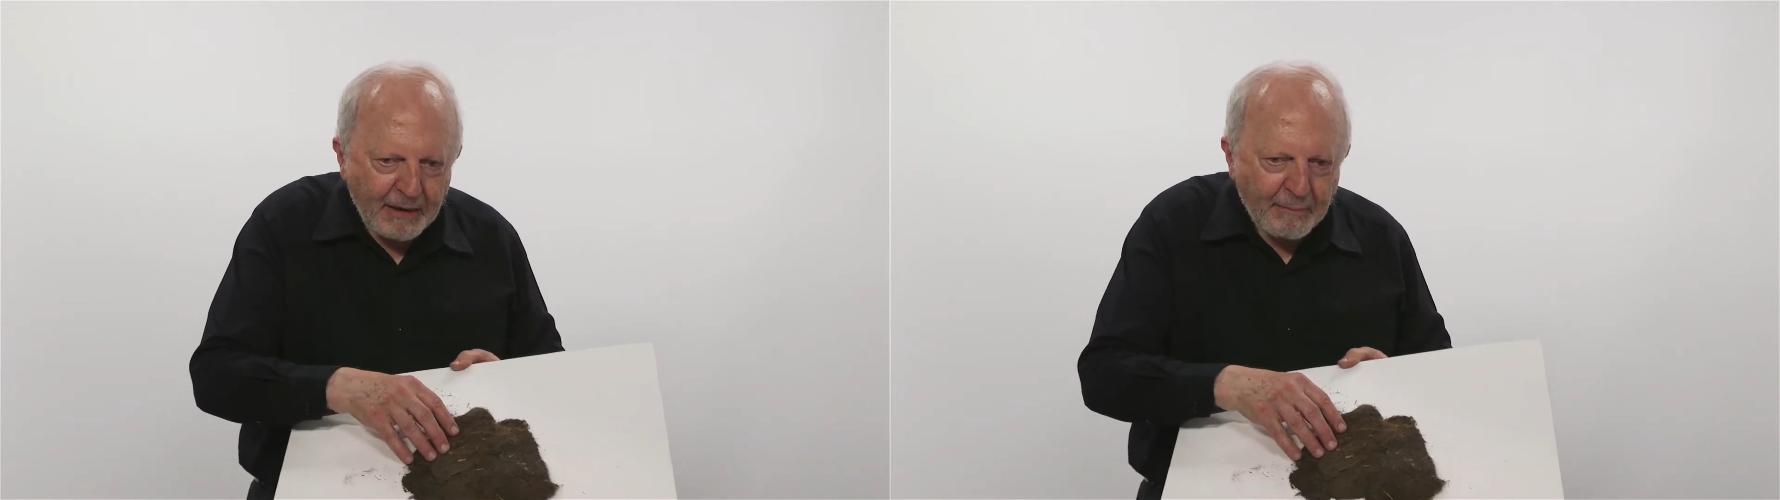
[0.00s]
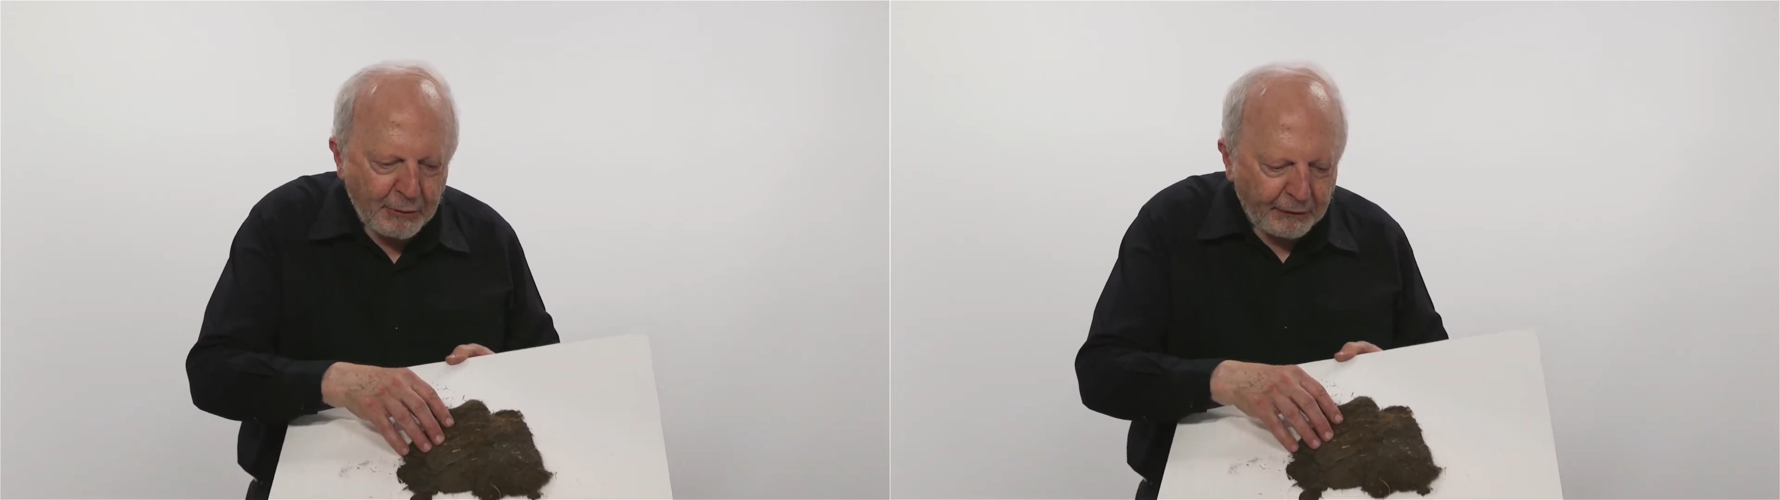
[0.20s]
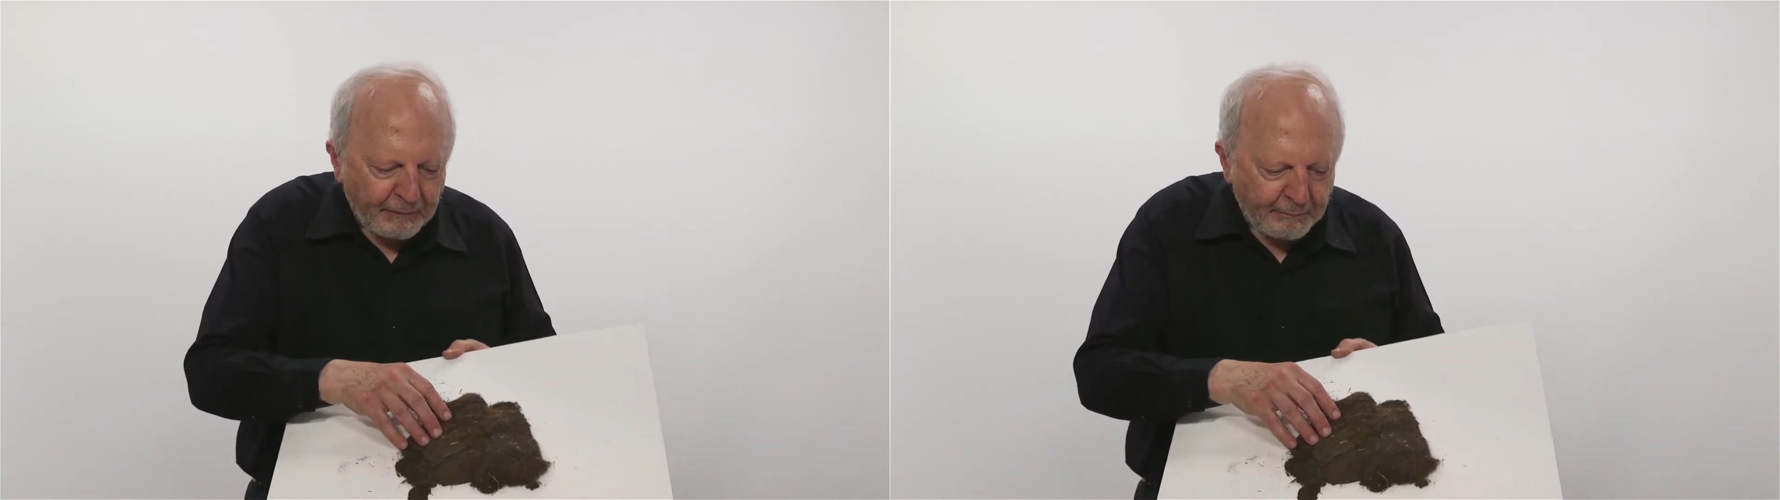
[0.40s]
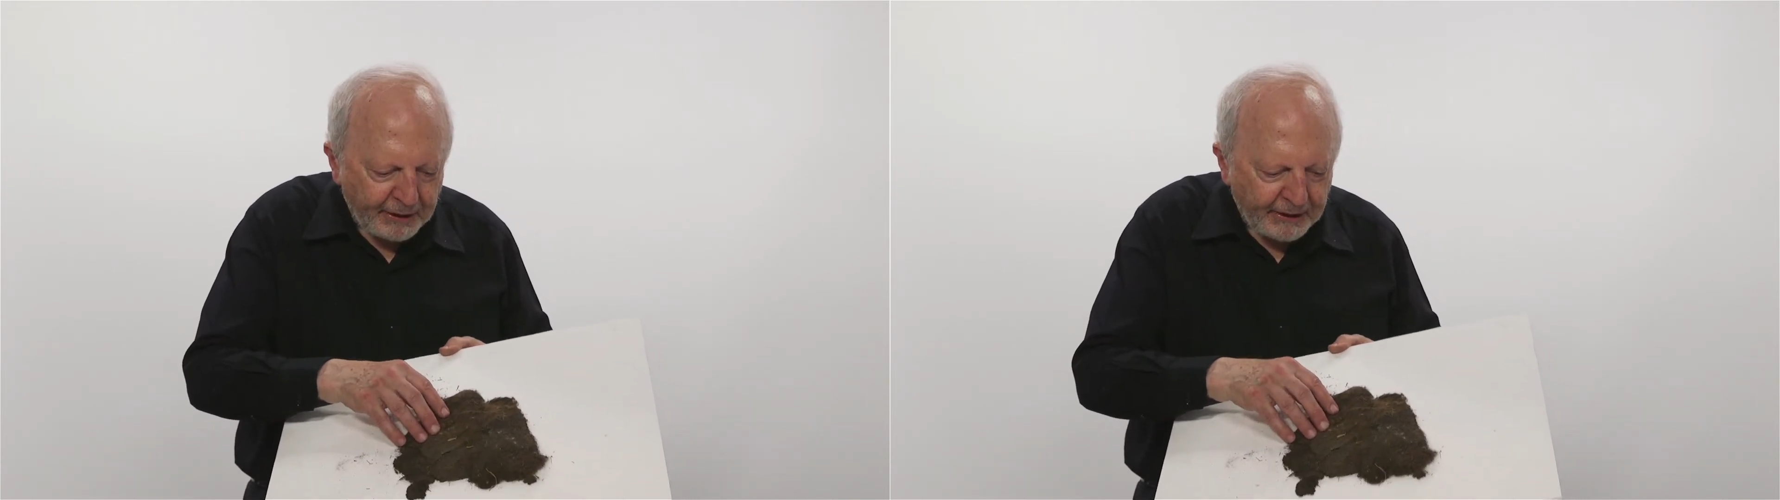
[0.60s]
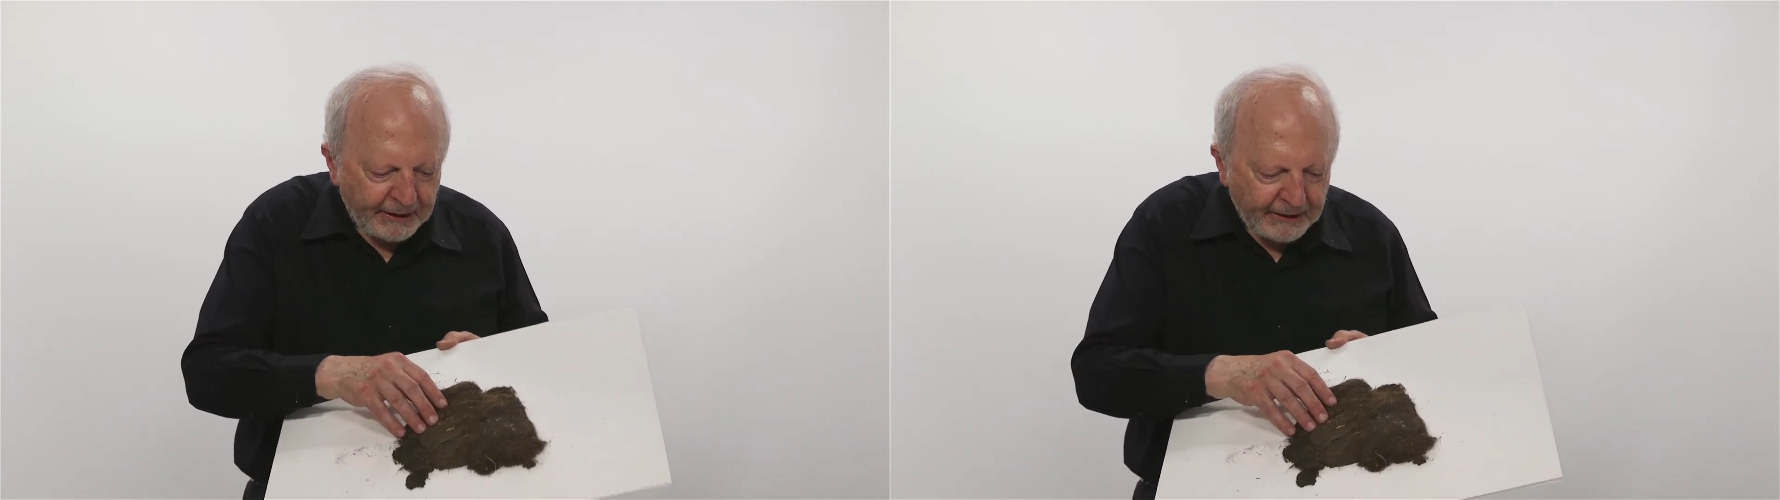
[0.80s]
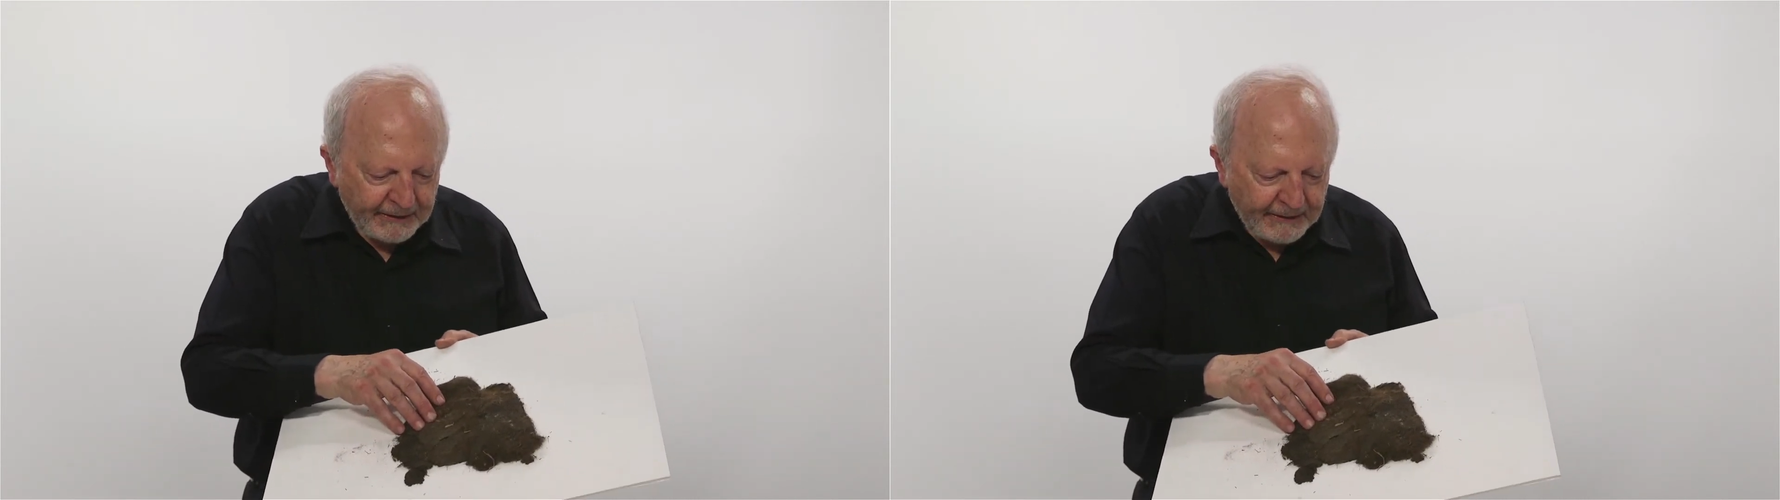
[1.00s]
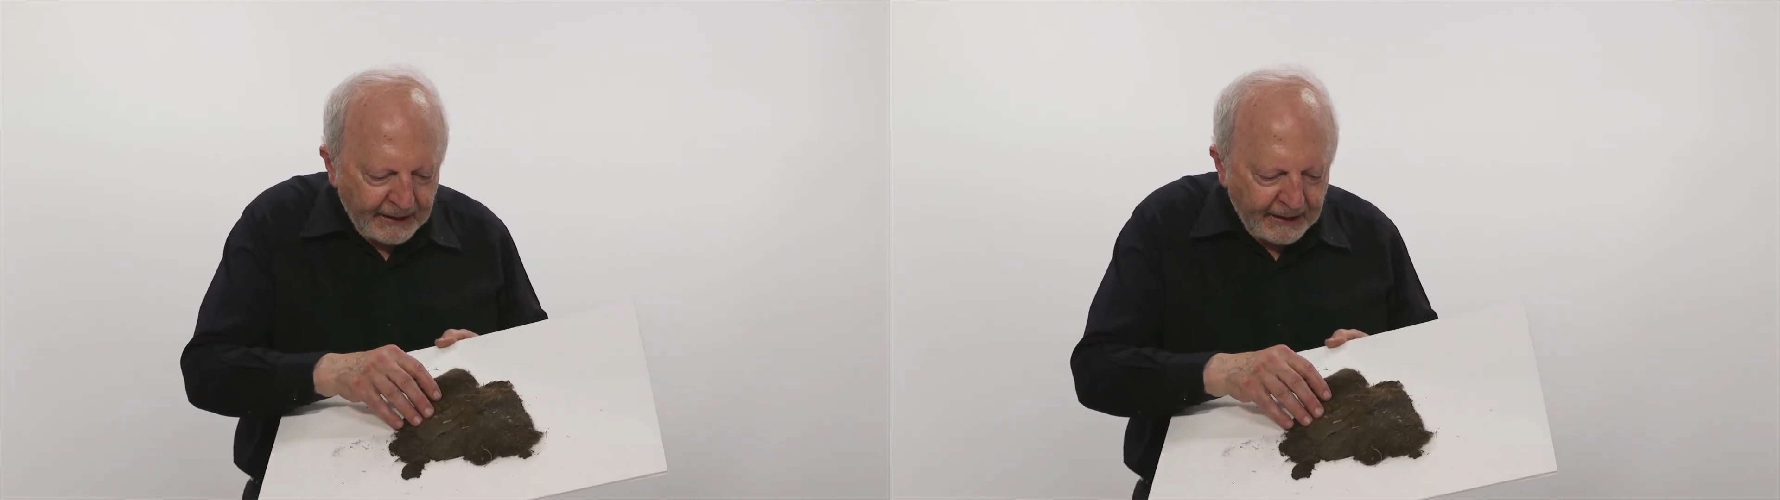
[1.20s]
imported from Britain.